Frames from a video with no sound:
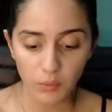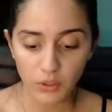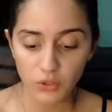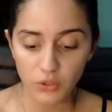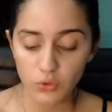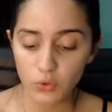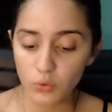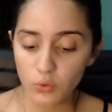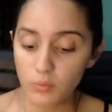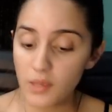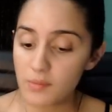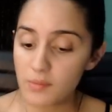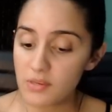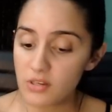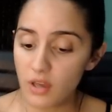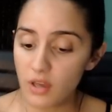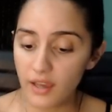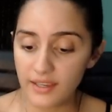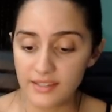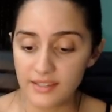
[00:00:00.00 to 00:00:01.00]
who maybe
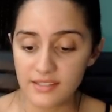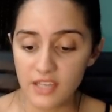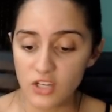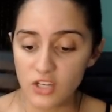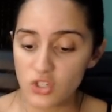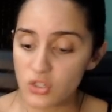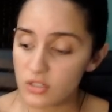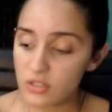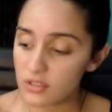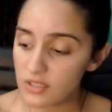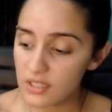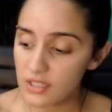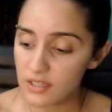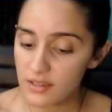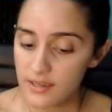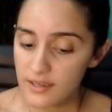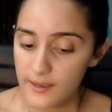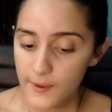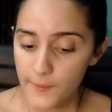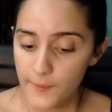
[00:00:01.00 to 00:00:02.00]
not intentionally
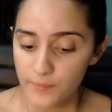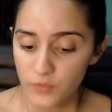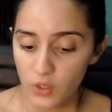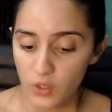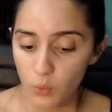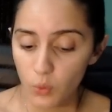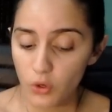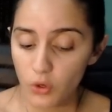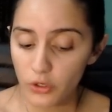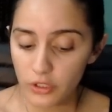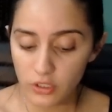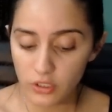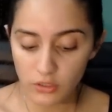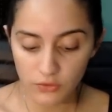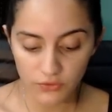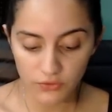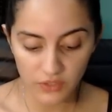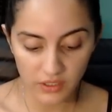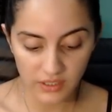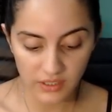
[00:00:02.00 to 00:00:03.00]
will hurt your
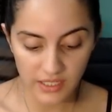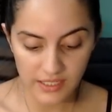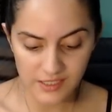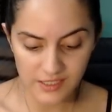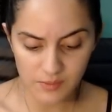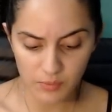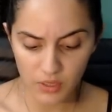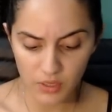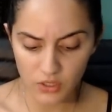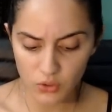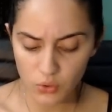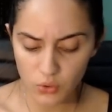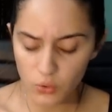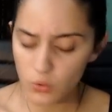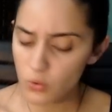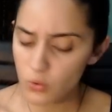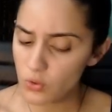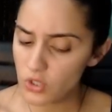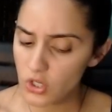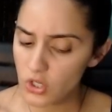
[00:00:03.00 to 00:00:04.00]
feelings, but
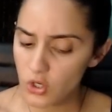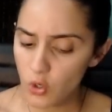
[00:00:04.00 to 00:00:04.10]
who,